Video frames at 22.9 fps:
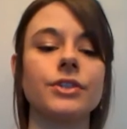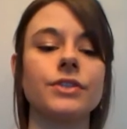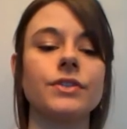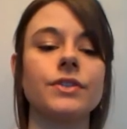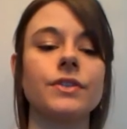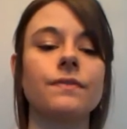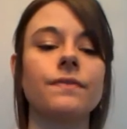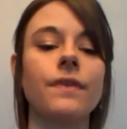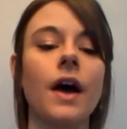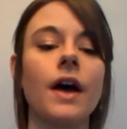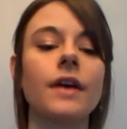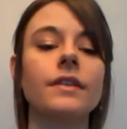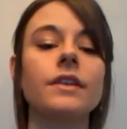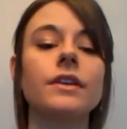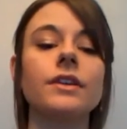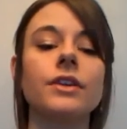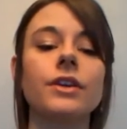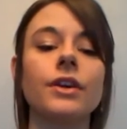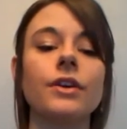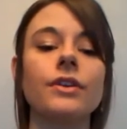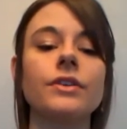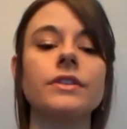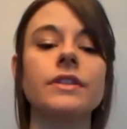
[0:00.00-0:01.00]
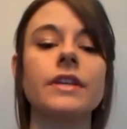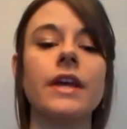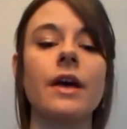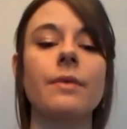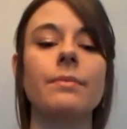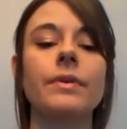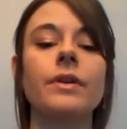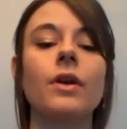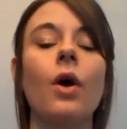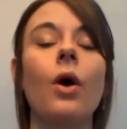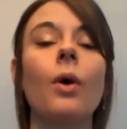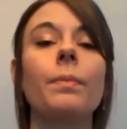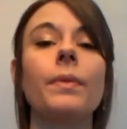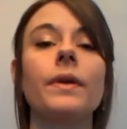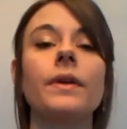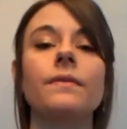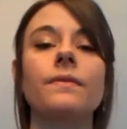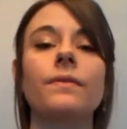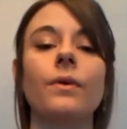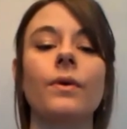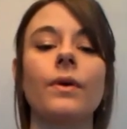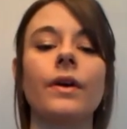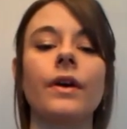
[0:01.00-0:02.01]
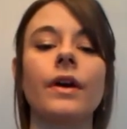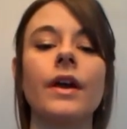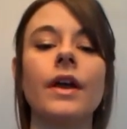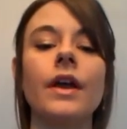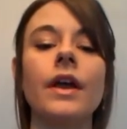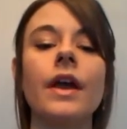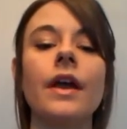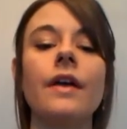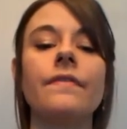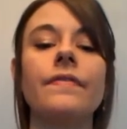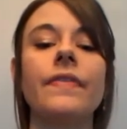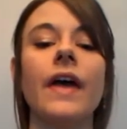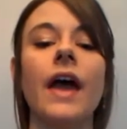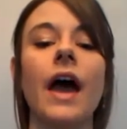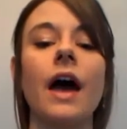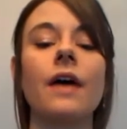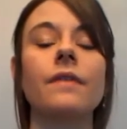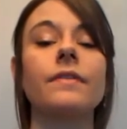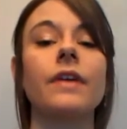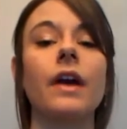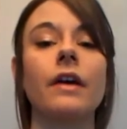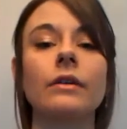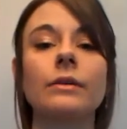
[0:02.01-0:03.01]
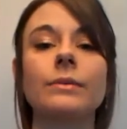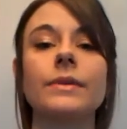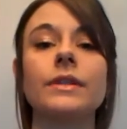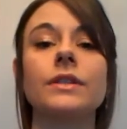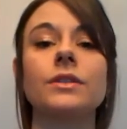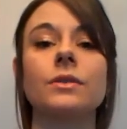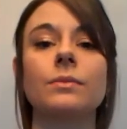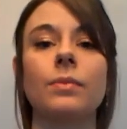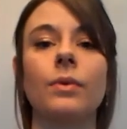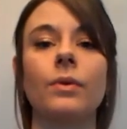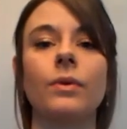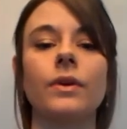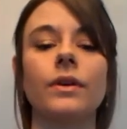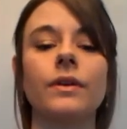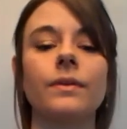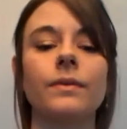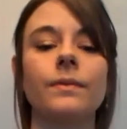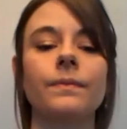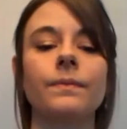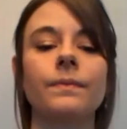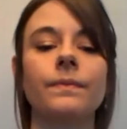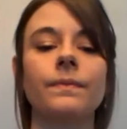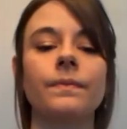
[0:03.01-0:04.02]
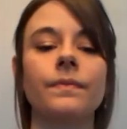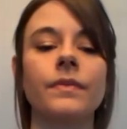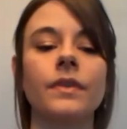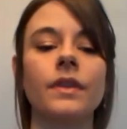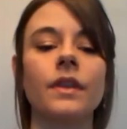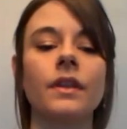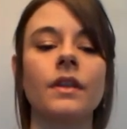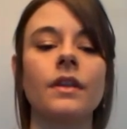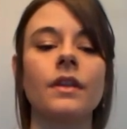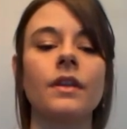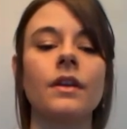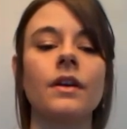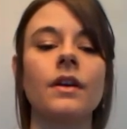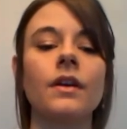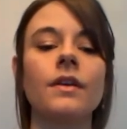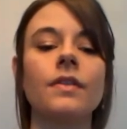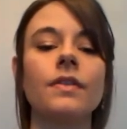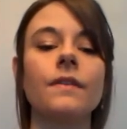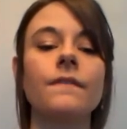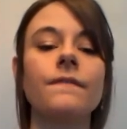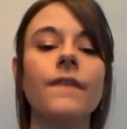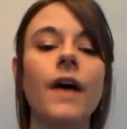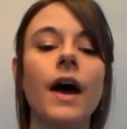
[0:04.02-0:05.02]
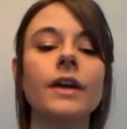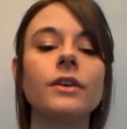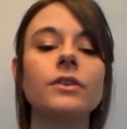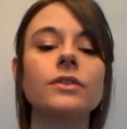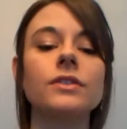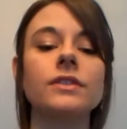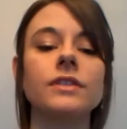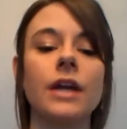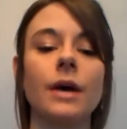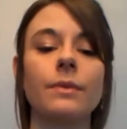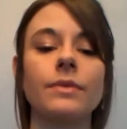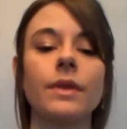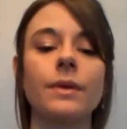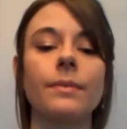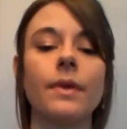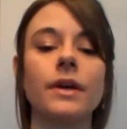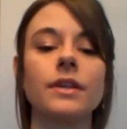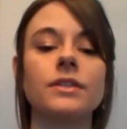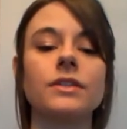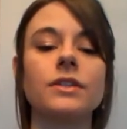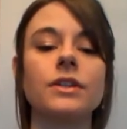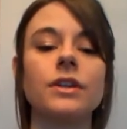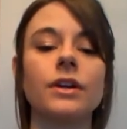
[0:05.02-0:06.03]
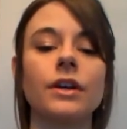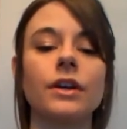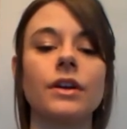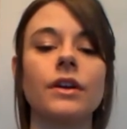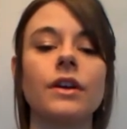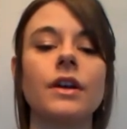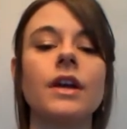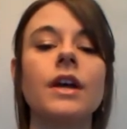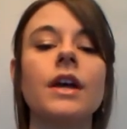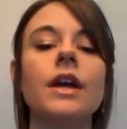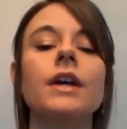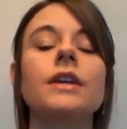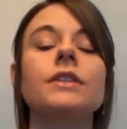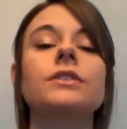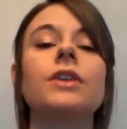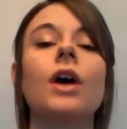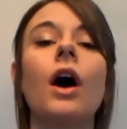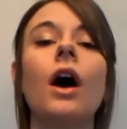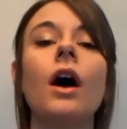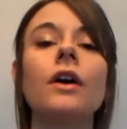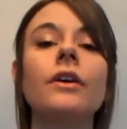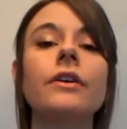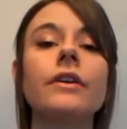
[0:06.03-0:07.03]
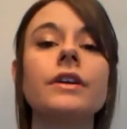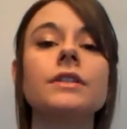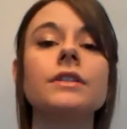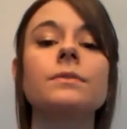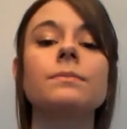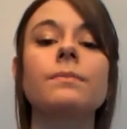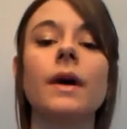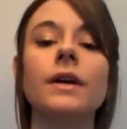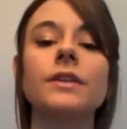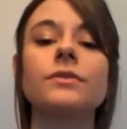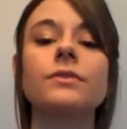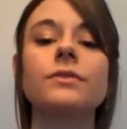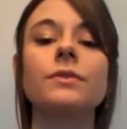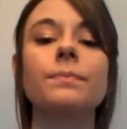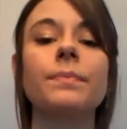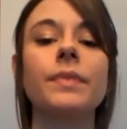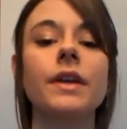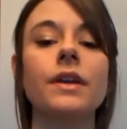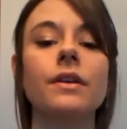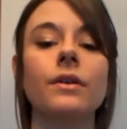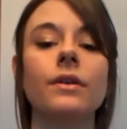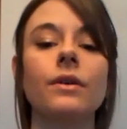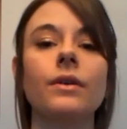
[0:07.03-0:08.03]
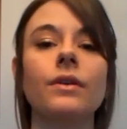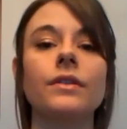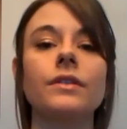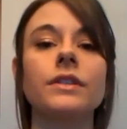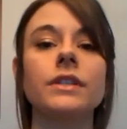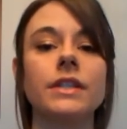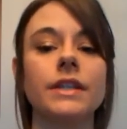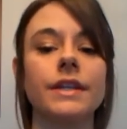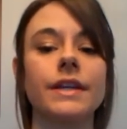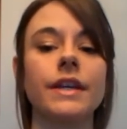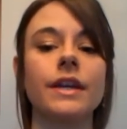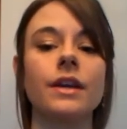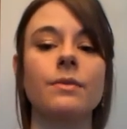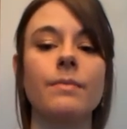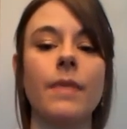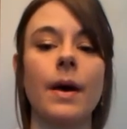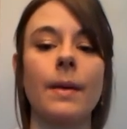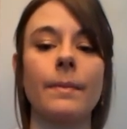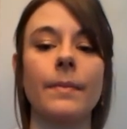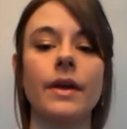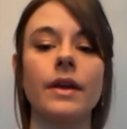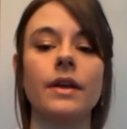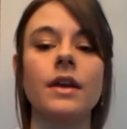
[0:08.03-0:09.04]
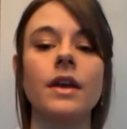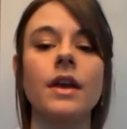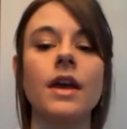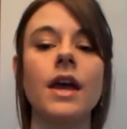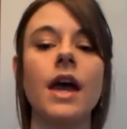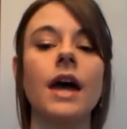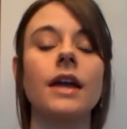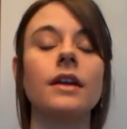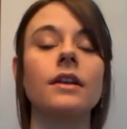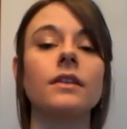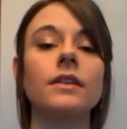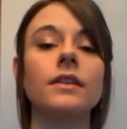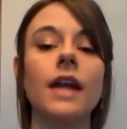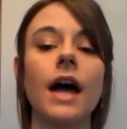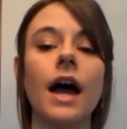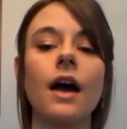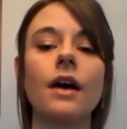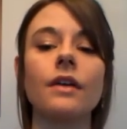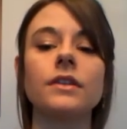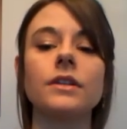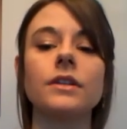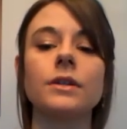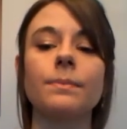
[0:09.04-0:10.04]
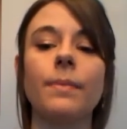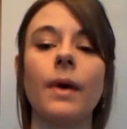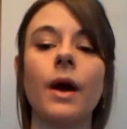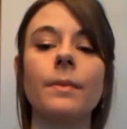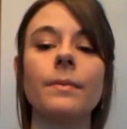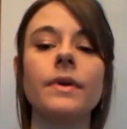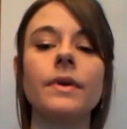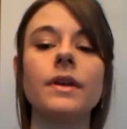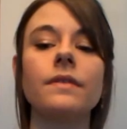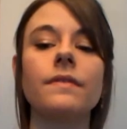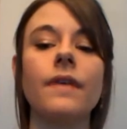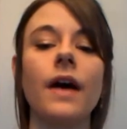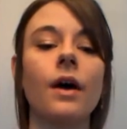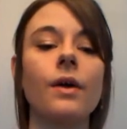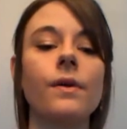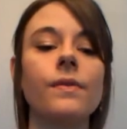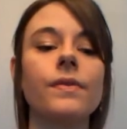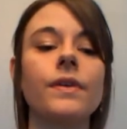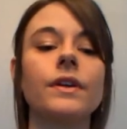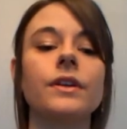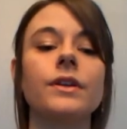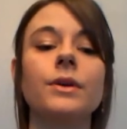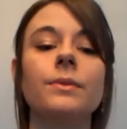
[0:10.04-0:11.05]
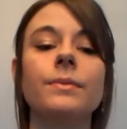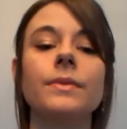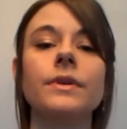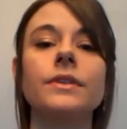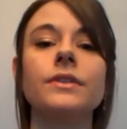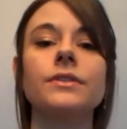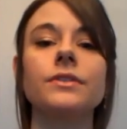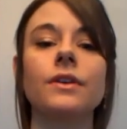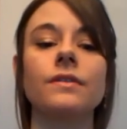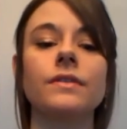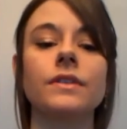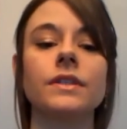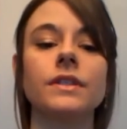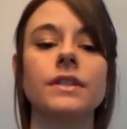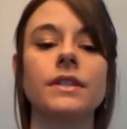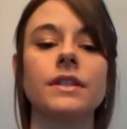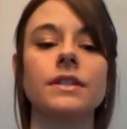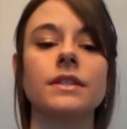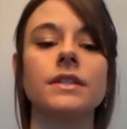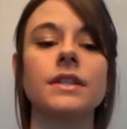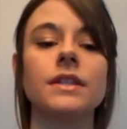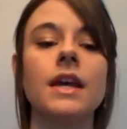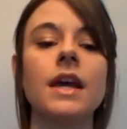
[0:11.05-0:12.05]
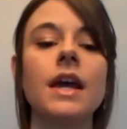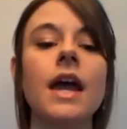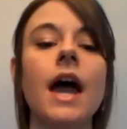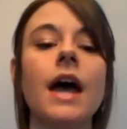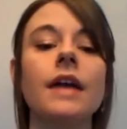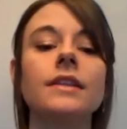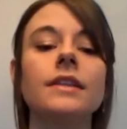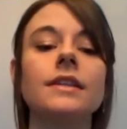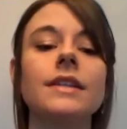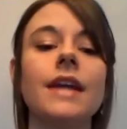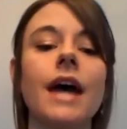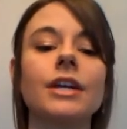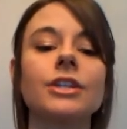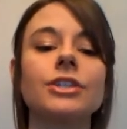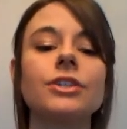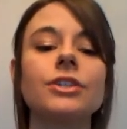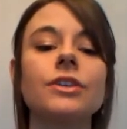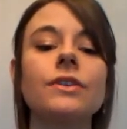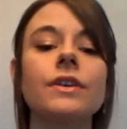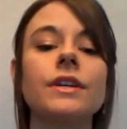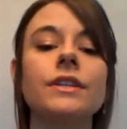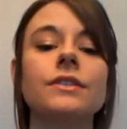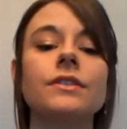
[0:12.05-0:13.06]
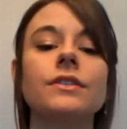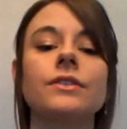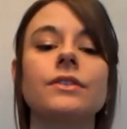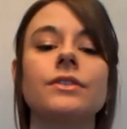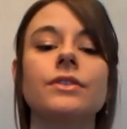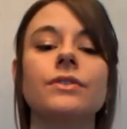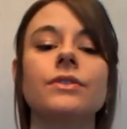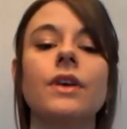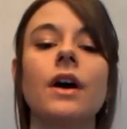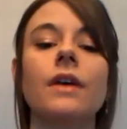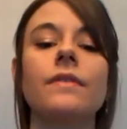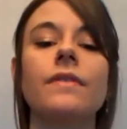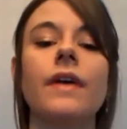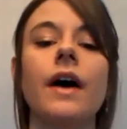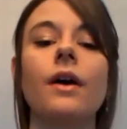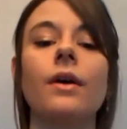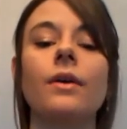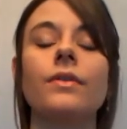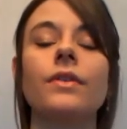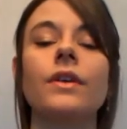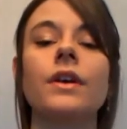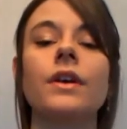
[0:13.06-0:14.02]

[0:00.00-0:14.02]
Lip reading: to find the cures they have been hoping for if they have government support. The final step that must occur is Congress must repeal the Dickey Amendment and allow the Department of Health and Human Services and the National Institute of Health